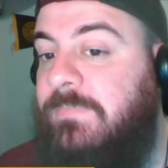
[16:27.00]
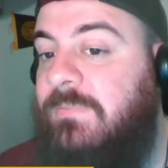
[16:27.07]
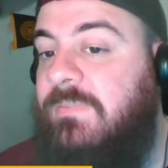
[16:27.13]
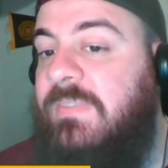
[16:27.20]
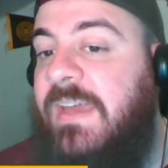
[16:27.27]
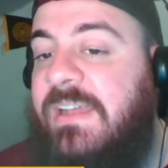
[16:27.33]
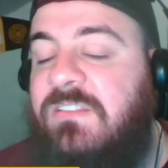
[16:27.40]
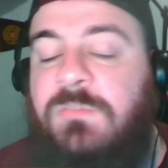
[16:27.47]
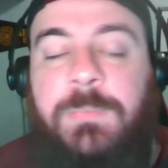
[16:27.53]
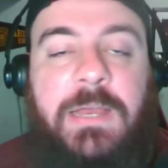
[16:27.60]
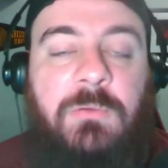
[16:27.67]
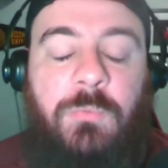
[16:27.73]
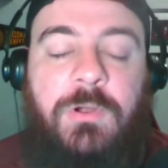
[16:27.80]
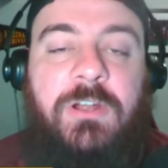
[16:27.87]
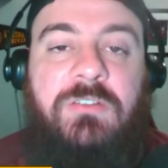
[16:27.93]
That's
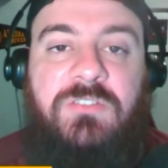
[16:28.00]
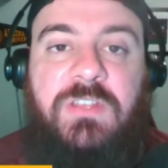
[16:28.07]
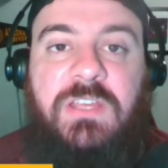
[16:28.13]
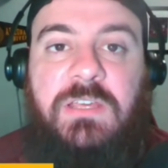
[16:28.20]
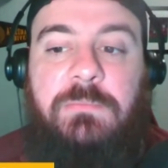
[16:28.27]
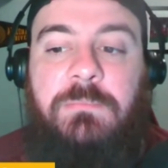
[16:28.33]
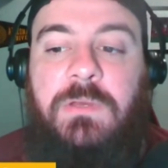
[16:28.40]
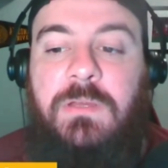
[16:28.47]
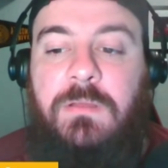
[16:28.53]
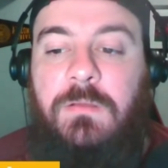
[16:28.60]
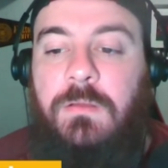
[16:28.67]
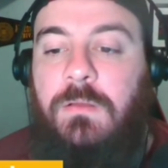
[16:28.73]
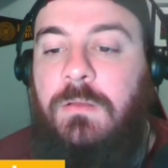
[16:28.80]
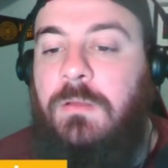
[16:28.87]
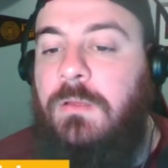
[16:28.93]
about where I see him.
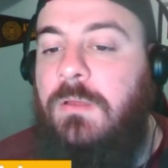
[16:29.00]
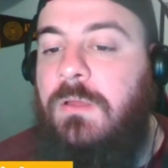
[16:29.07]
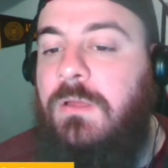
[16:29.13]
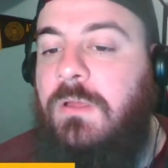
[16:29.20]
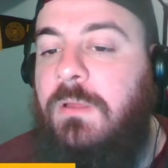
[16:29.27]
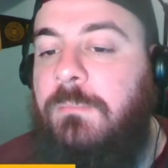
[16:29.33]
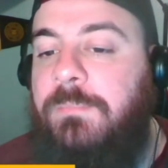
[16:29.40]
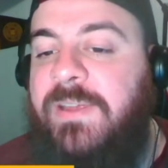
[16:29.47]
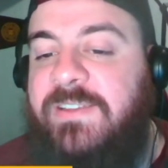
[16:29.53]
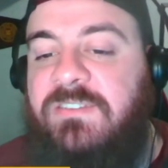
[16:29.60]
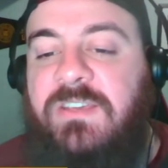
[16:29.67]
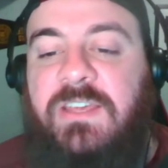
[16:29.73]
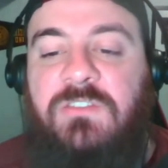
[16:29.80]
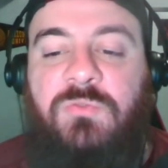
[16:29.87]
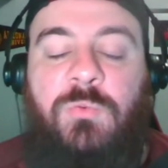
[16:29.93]
Best
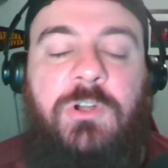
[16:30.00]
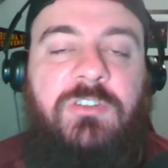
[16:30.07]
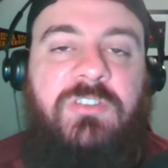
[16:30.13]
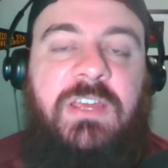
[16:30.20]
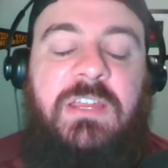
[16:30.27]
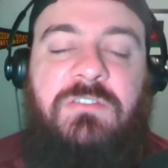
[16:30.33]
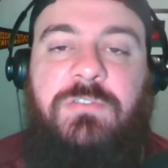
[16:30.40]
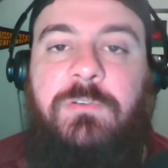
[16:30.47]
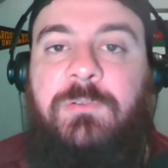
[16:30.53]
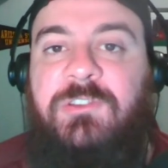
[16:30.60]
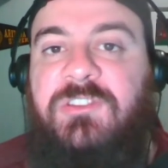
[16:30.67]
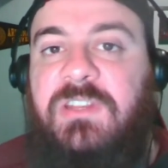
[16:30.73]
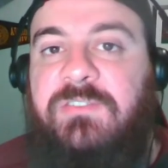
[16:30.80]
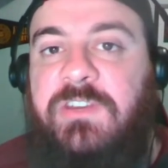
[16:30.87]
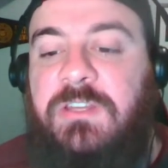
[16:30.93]
case, worst case for
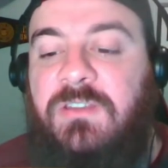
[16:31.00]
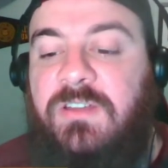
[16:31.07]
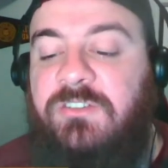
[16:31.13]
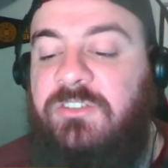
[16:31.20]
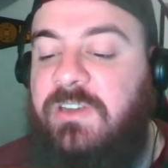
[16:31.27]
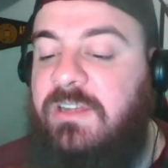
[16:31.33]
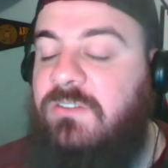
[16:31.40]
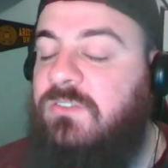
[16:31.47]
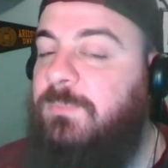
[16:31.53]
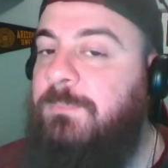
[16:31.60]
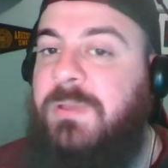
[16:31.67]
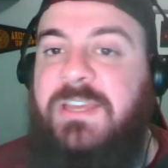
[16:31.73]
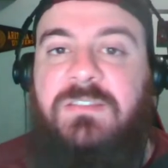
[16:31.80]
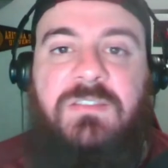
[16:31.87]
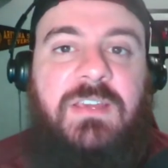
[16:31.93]
receiving touchdowns,
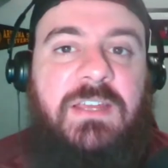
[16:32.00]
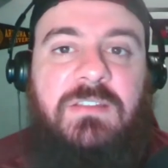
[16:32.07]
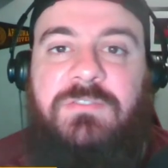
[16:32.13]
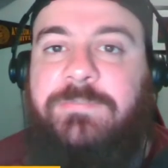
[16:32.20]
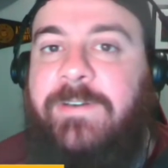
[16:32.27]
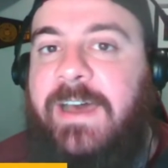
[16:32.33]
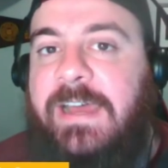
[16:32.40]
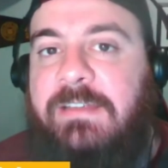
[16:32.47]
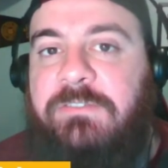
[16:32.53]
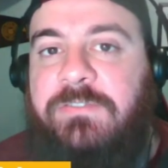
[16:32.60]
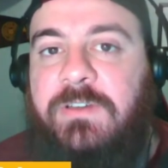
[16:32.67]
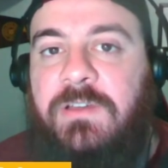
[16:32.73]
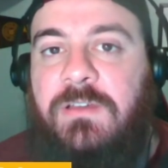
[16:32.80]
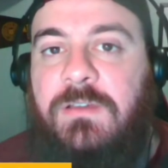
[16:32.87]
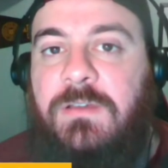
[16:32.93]
best case, 5.
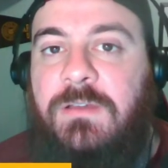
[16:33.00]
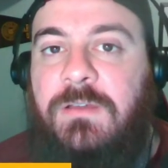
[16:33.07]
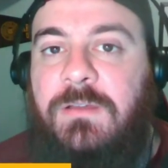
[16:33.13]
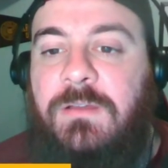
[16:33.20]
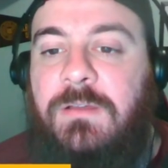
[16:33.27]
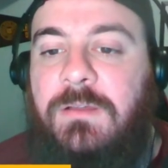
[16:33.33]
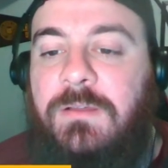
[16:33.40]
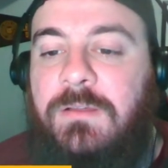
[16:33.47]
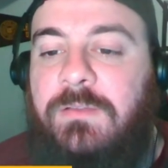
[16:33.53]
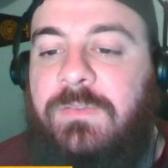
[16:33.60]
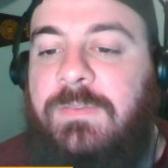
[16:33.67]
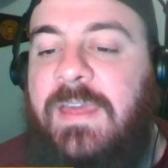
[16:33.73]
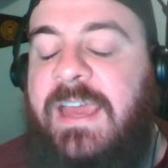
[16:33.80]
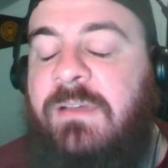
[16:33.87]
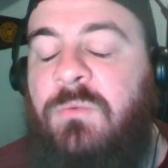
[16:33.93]

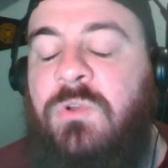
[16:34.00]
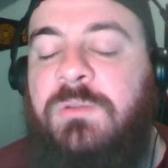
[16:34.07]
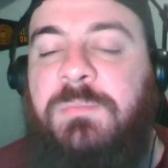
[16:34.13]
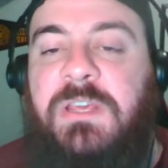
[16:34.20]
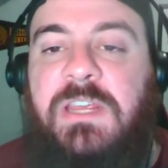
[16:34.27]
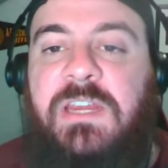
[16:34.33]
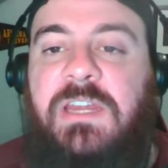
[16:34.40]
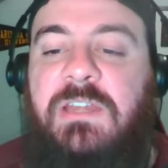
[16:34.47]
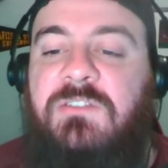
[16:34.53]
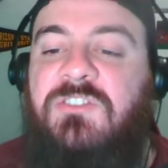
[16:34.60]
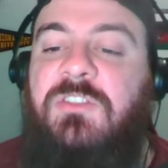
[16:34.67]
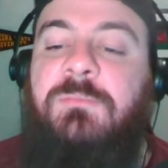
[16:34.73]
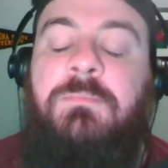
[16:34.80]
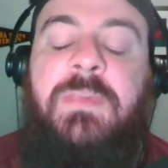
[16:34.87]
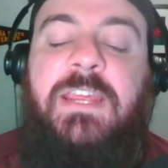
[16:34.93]
That would be,
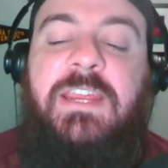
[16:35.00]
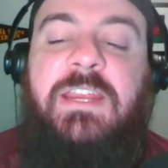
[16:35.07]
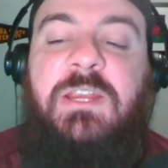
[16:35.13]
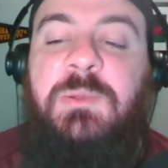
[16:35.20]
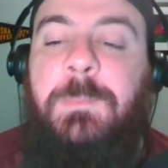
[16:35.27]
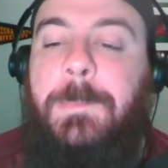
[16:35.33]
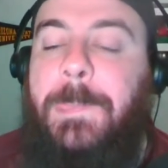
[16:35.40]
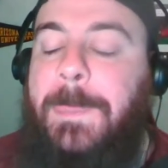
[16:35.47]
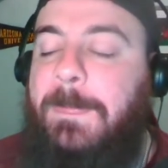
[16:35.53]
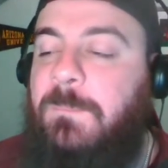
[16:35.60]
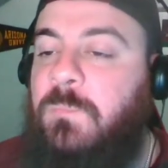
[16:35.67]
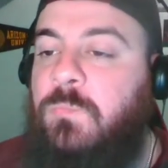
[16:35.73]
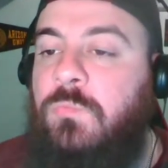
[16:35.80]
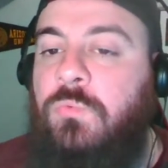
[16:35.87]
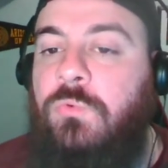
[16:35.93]
to me,
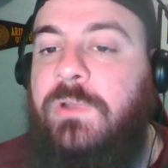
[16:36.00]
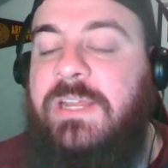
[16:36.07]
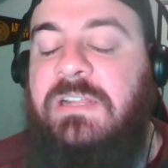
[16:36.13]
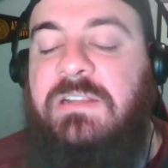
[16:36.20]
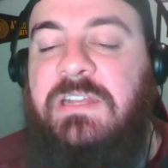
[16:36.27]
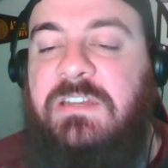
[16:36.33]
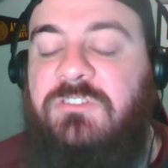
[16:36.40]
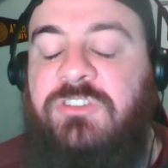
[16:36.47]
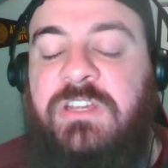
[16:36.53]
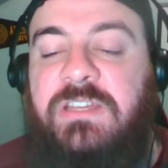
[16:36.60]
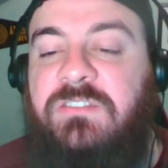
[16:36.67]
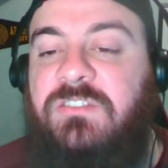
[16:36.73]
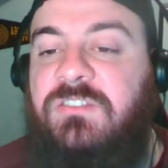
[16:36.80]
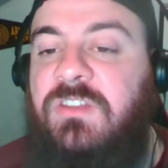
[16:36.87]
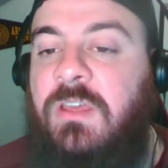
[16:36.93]
really
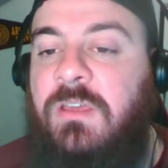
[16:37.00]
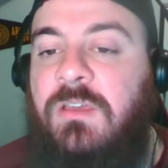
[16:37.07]
just